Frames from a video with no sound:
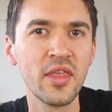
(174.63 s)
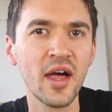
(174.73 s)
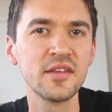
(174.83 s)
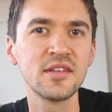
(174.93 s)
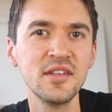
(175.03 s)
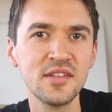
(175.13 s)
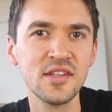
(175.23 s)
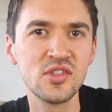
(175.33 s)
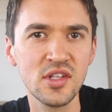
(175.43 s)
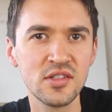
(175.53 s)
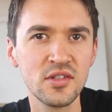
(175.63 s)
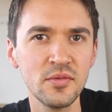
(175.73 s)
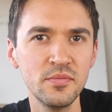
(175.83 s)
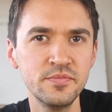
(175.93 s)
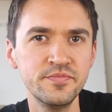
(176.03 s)
that is the
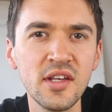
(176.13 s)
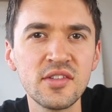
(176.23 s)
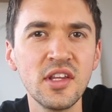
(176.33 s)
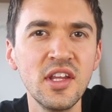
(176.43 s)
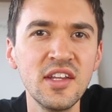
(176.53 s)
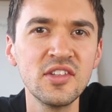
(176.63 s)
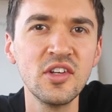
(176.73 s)
system. Next thing you need to